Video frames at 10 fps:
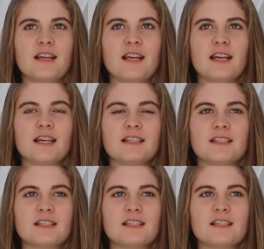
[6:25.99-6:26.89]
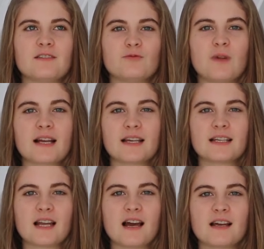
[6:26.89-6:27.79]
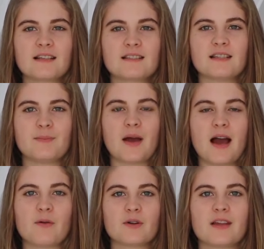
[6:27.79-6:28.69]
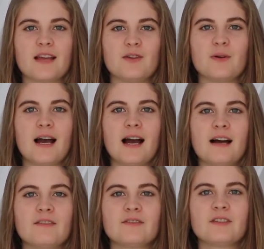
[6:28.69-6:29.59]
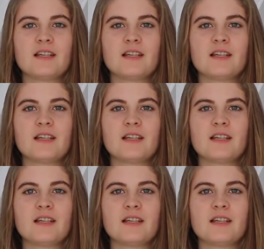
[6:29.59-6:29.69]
and recognize the power that you have